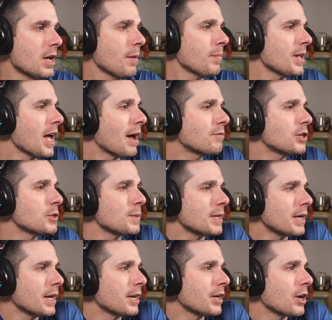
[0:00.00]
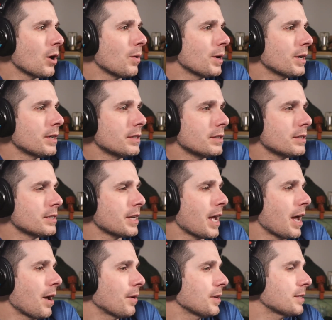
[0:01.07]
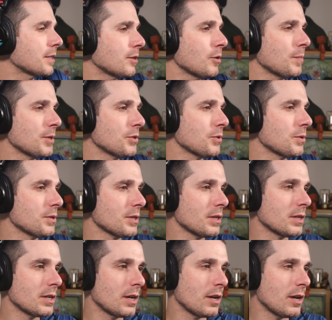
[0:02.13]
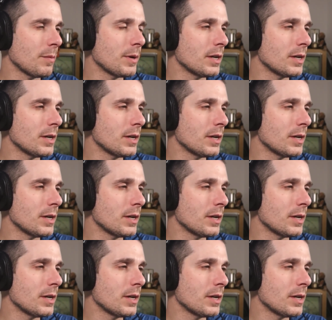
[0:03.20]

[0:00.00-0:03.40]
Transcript: But yeah, I've just been kind of going to town. It's open source on GitHub.